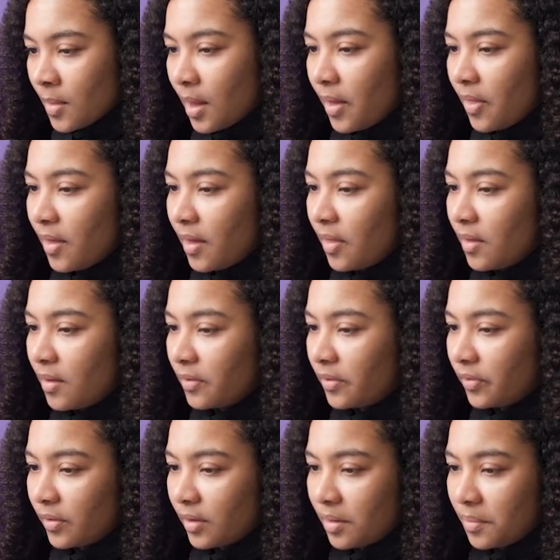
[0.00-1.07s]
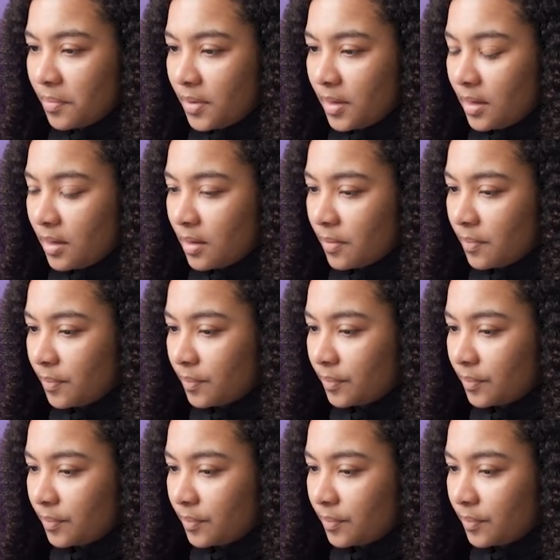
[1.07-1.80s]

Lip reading: And then this is going to be